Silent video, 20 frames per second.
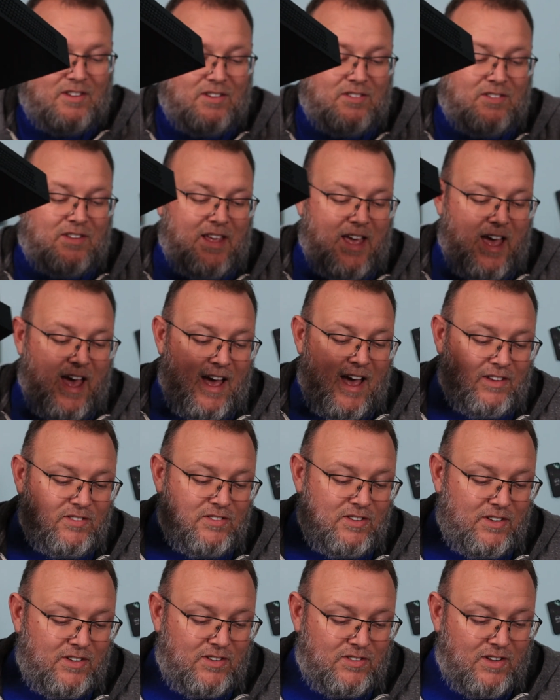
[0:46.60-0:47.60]
the
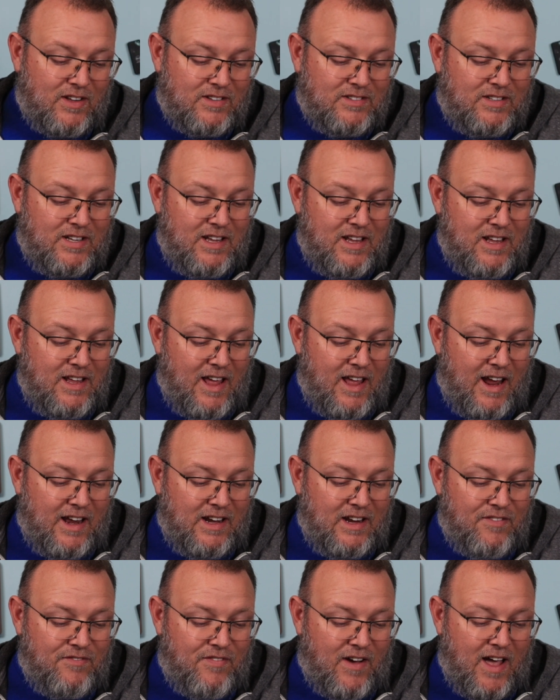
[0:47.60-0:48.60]
Axis
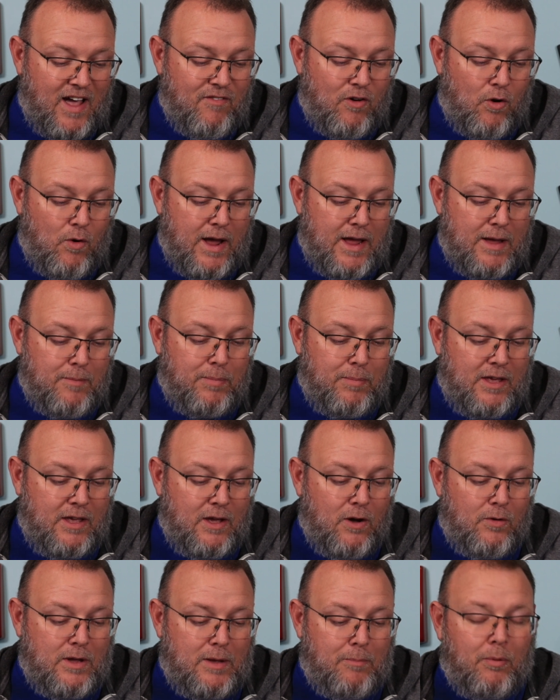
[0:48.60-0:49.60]
T8508
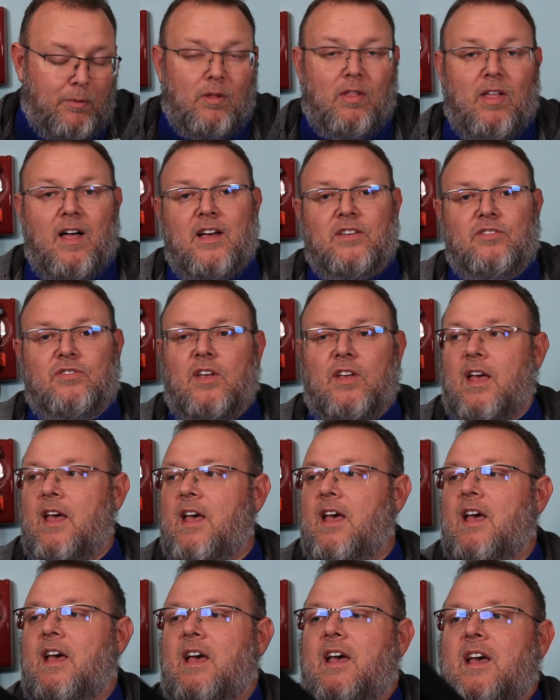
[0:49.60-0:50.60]
PoE Plus
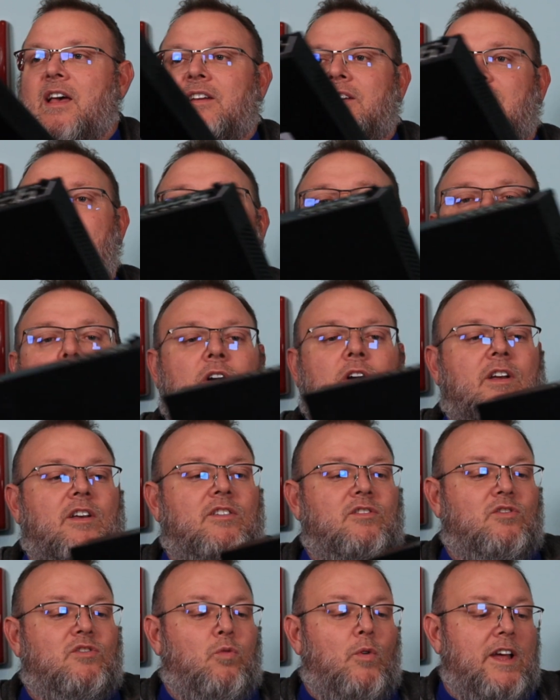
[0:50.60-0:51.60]
network
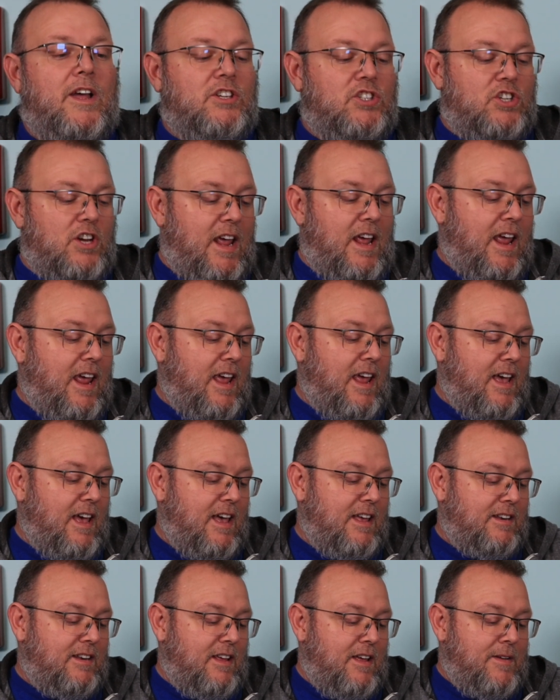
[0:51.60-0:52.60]
switch.
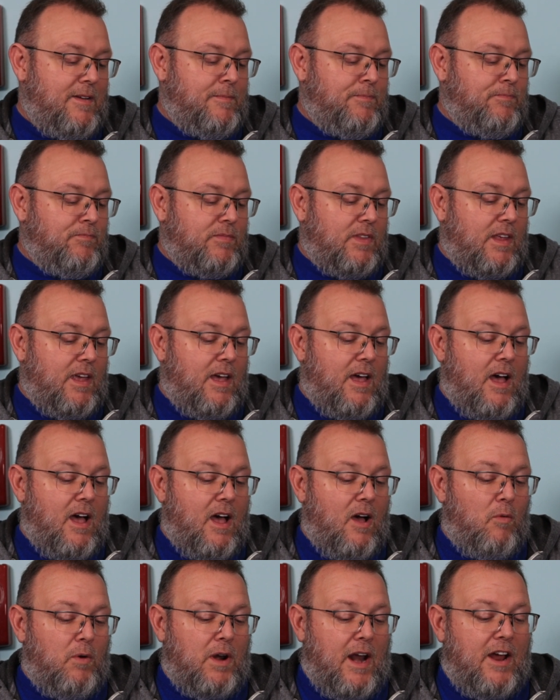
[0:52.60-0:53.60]
And
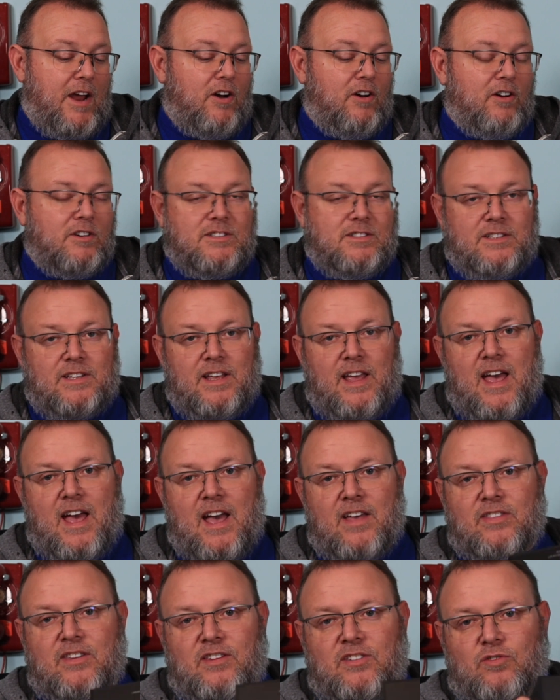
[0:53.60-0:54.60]
uh, when I heard that they
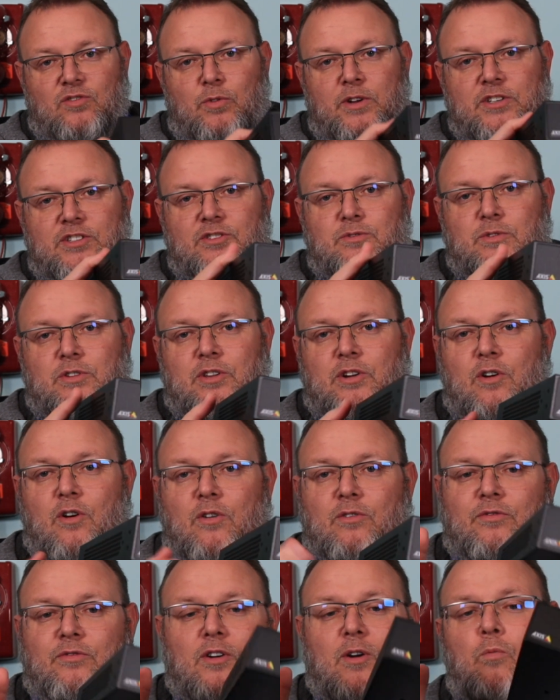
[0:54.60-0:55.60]
had these switches with their own
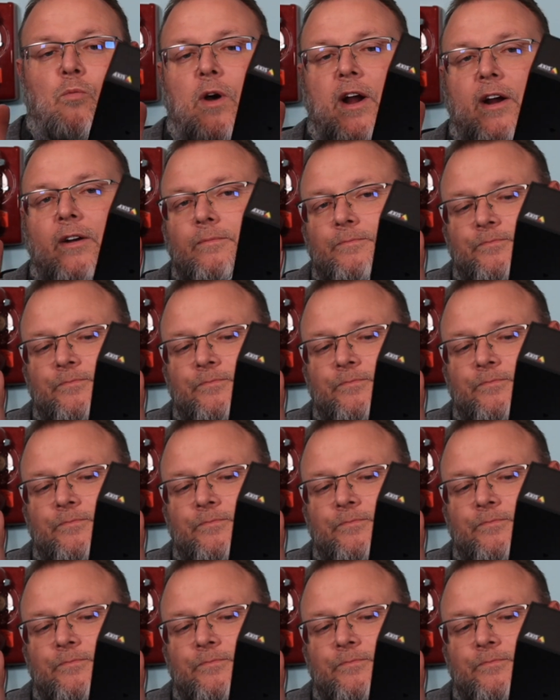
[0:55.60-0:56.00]
firmware,